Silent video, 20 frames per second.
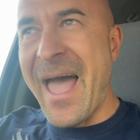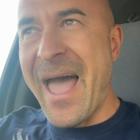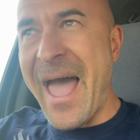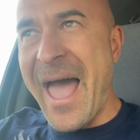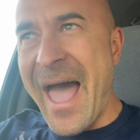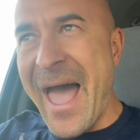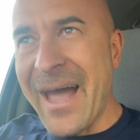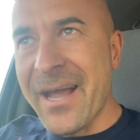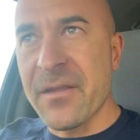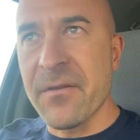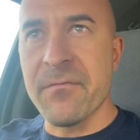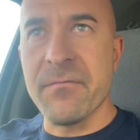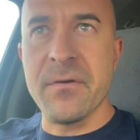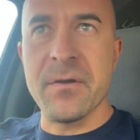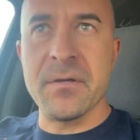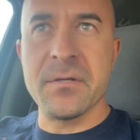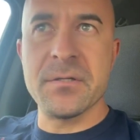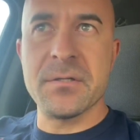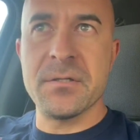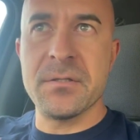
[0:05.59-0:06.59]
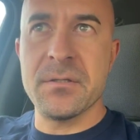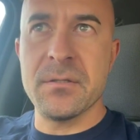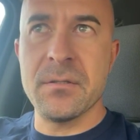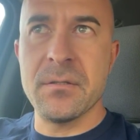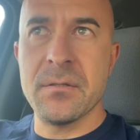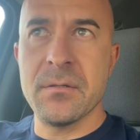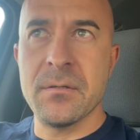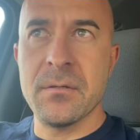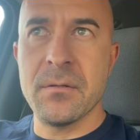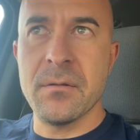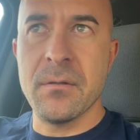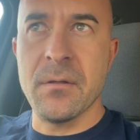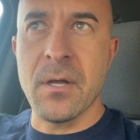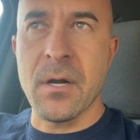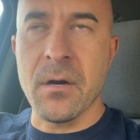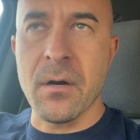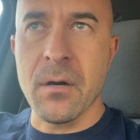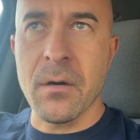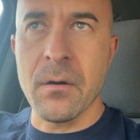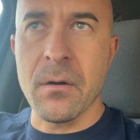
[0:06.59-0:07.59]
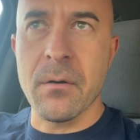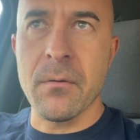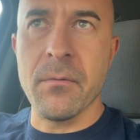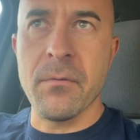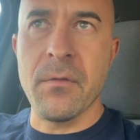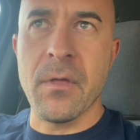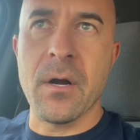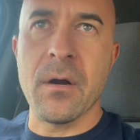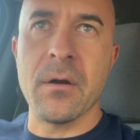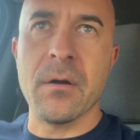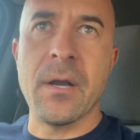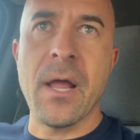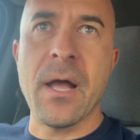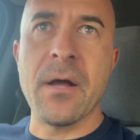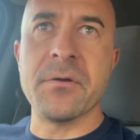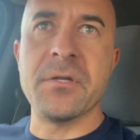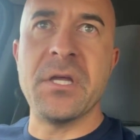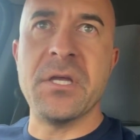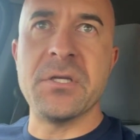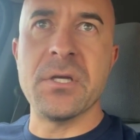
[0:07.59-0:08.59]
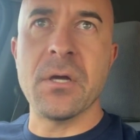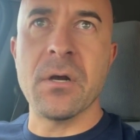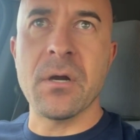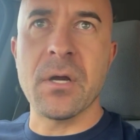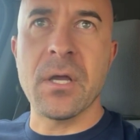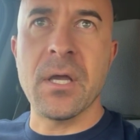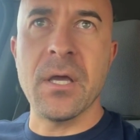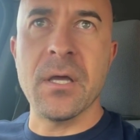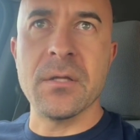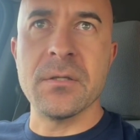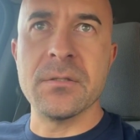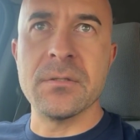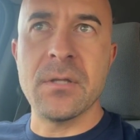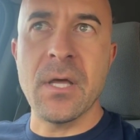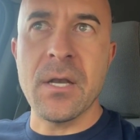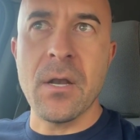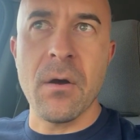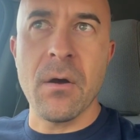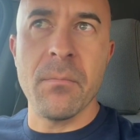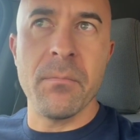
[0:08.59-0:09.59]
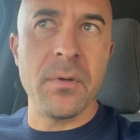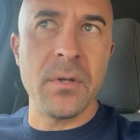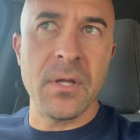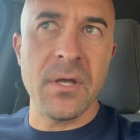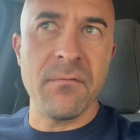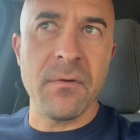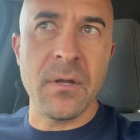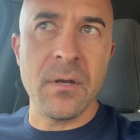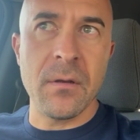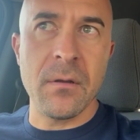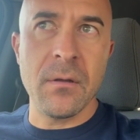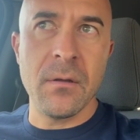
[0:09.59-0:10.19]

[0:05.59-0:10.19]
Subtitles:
activists that are now teaching our kids. They don't believe it.